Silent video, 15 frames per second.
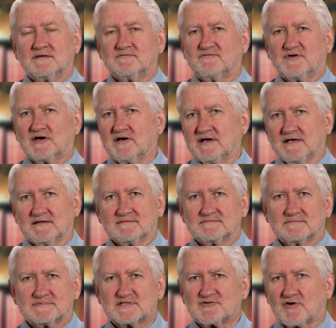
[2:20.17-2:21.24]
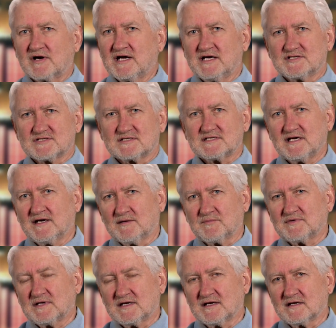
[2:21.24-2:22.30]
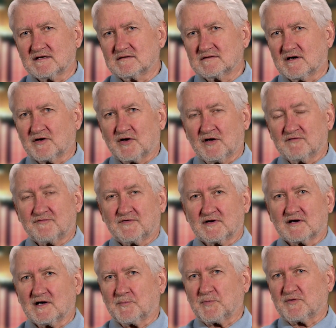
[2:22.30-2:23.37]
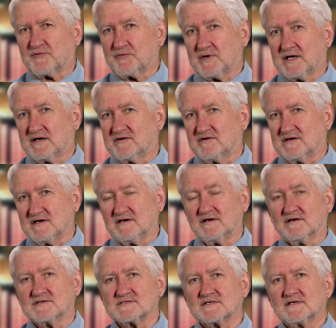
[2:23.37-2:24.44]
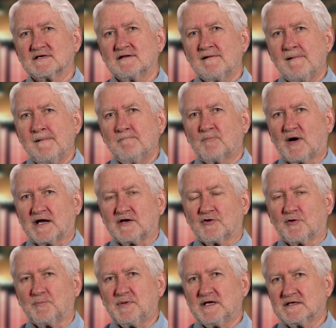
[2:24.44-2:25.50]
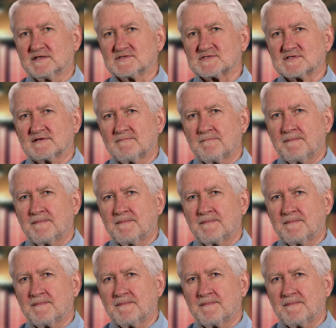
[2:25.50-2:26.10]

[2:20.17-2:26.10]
very strange attempt that had gone on for a couple, 300 years by Europeans